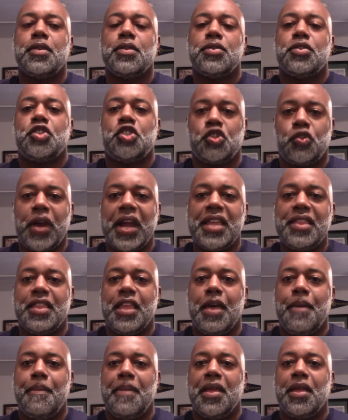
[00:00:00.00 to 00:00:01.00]
train
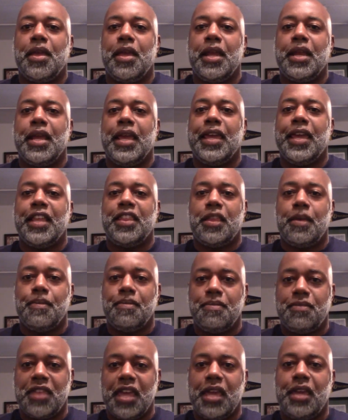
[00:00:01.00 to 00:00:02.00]
them and get them
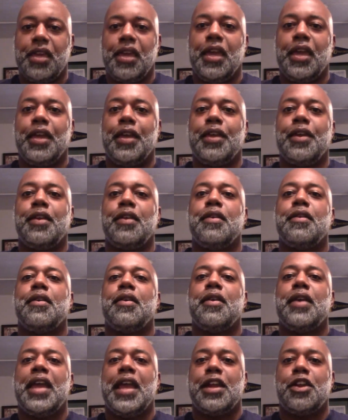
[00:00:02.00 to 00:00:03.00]
thinking
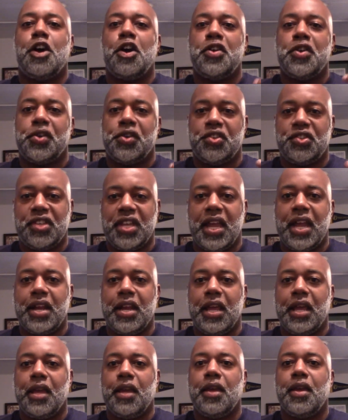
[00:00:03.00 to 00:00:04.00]
and
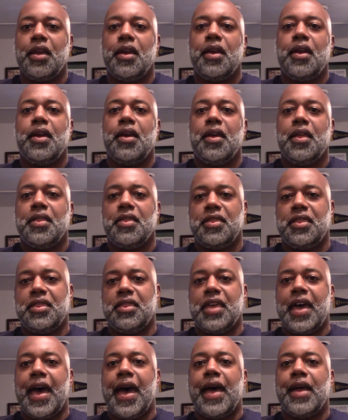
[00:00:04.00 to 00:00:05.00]
understanding
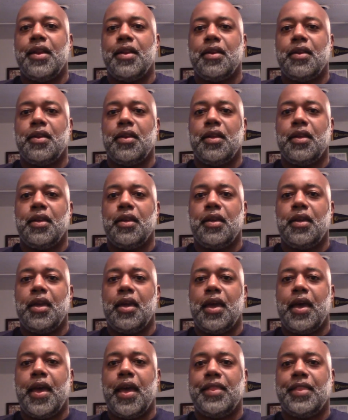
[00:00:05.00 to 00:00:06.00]
that
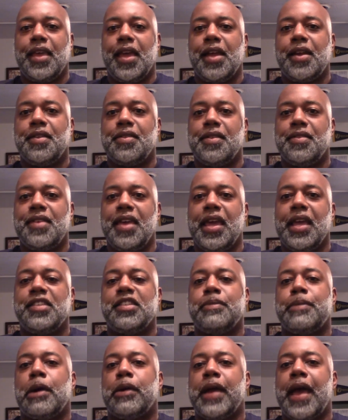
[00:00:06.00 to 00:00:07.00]
at the end of the day, it's
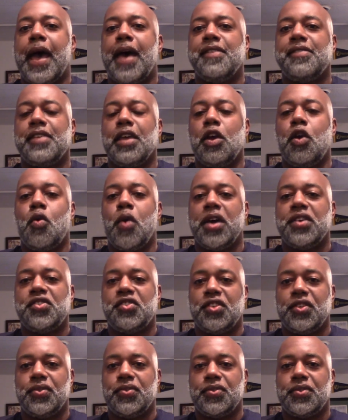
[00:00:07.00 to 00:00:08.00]
about asking
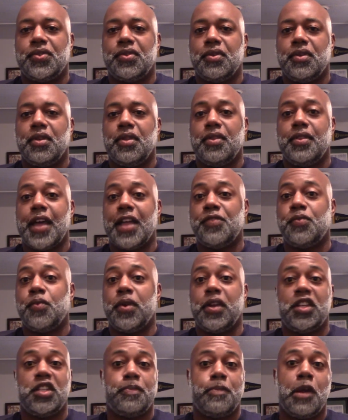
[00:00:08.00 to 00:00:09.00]
questions. That's what
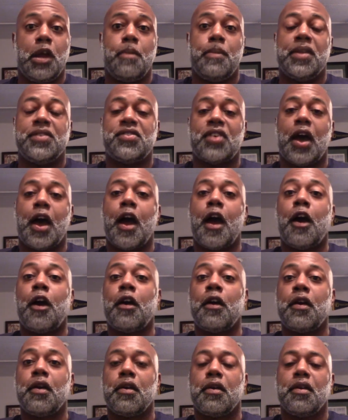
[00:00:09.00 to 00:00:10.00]
experiments
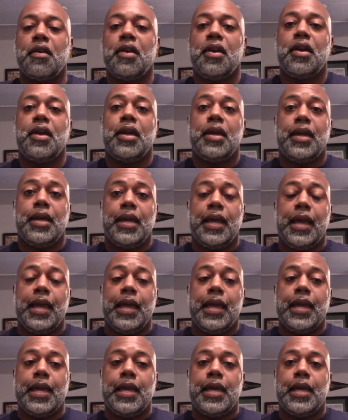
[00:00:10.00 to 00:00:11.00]
are,
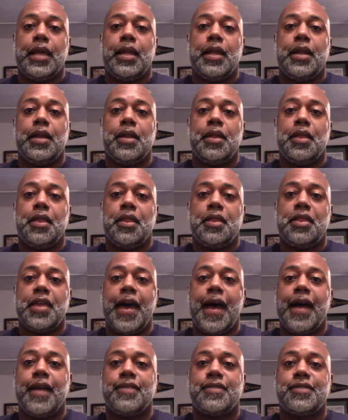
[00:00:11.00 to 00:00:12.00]
and
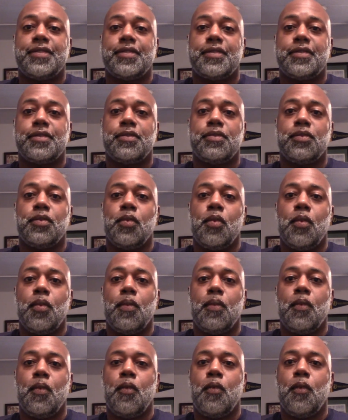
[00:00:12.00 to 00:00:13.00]
that's
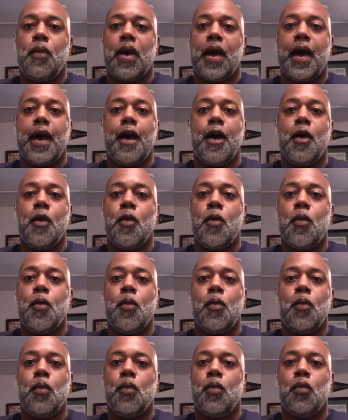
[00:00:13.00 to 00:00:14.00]
how
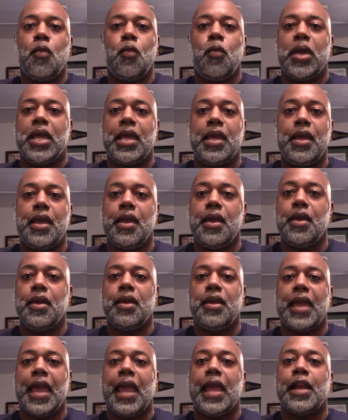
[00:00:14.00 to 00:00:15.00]
we
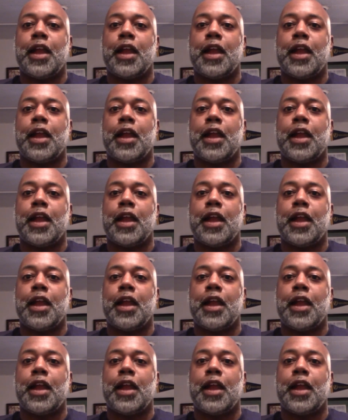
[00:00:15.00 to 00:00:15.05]
gain